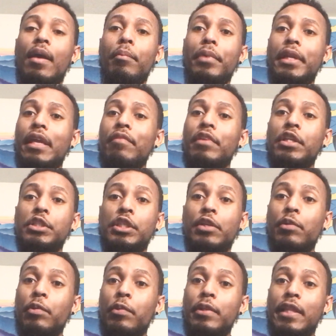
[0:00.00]
but even in
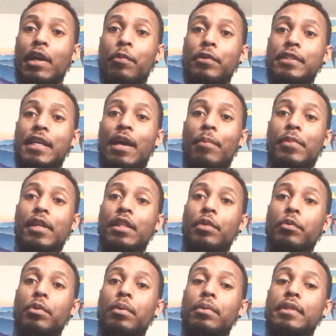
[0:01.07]
general without what's happening in the
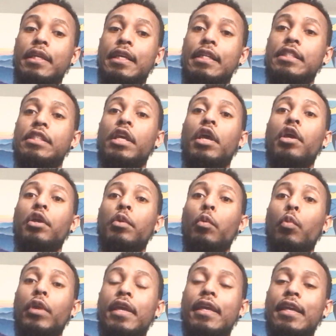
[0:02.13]
world, is
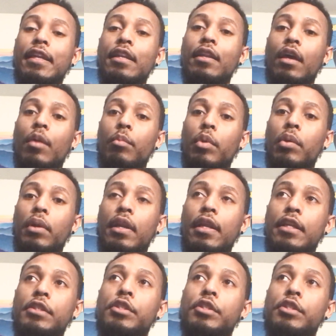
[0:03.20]
weakened immunity.